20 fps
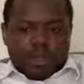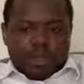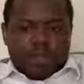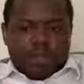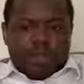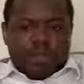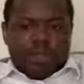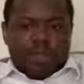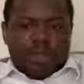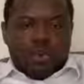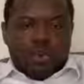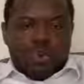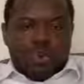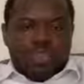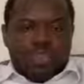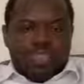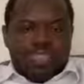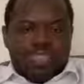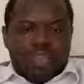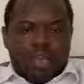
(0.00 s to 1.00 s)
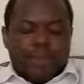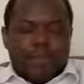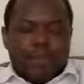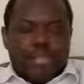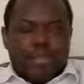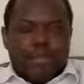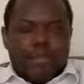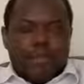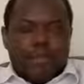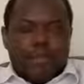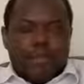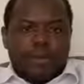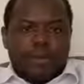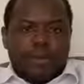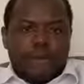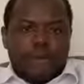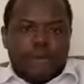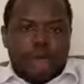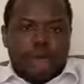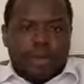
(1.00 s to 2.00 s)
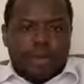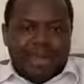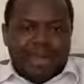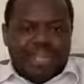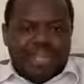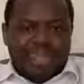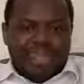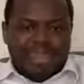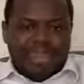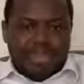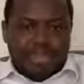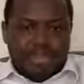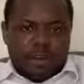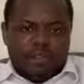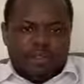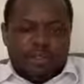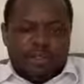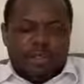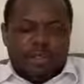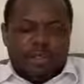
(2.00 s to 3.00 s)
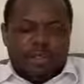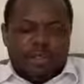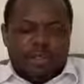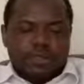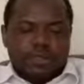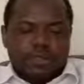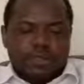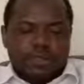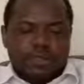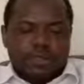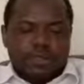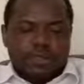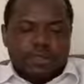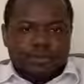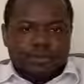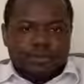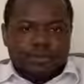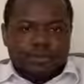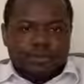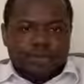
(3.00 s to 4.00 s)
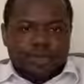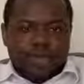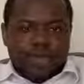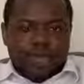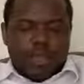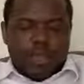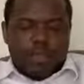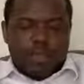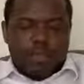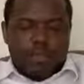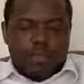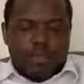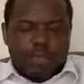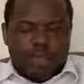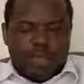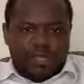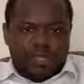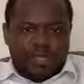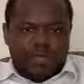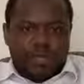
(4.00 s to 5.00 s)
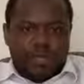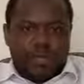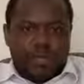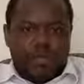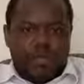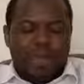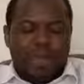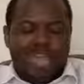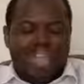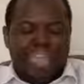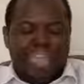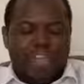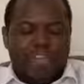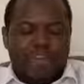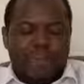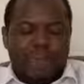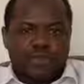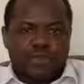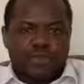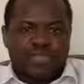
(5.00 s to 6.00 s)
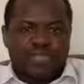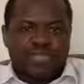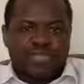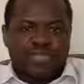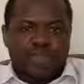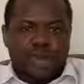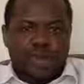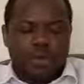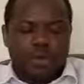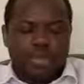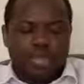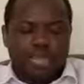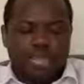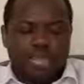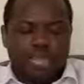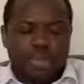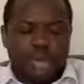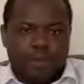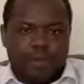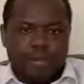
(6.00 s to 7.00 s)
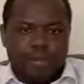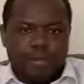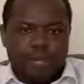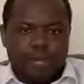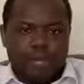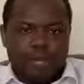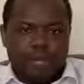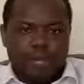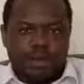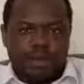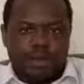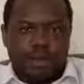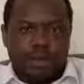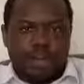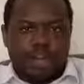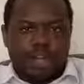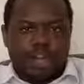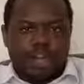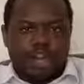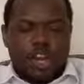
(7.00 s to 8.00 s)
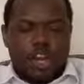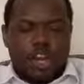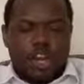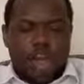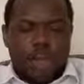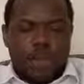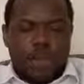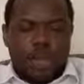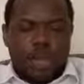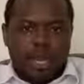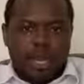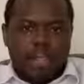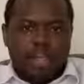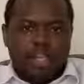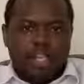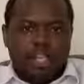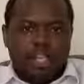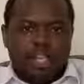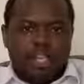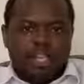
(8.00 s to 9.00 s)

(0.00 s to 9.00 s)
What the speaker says: The words coming out from Kometa Elvis, the person whom every Southern Cameroonian normally